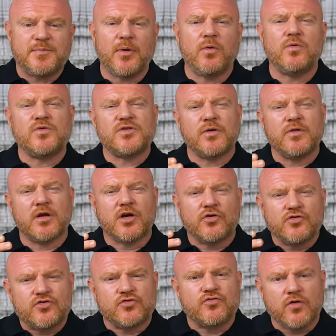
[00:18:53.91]
but also the
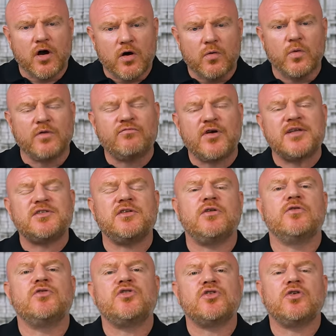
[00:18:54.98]
control and
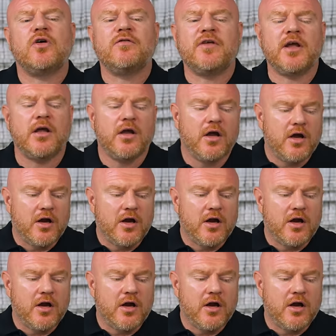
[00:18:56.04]
resolution of it